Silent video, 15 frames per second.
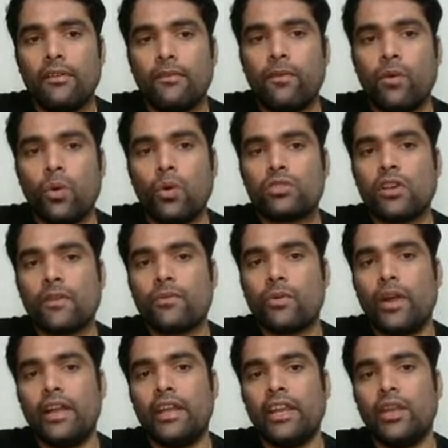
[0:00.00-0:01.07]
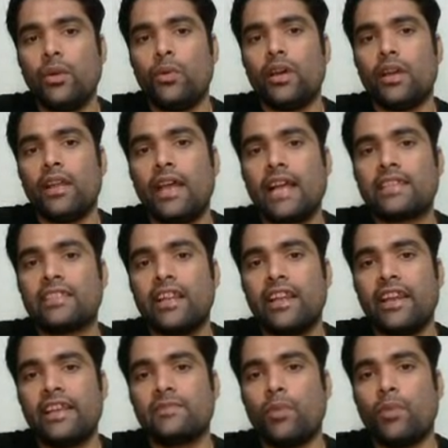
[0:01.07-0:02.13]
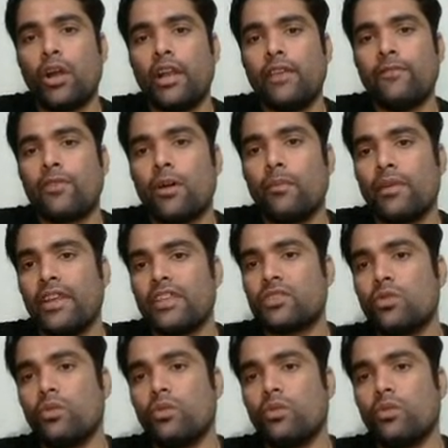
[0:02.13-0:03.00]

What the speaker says: Force of 20 Newton. Accelerates body from rest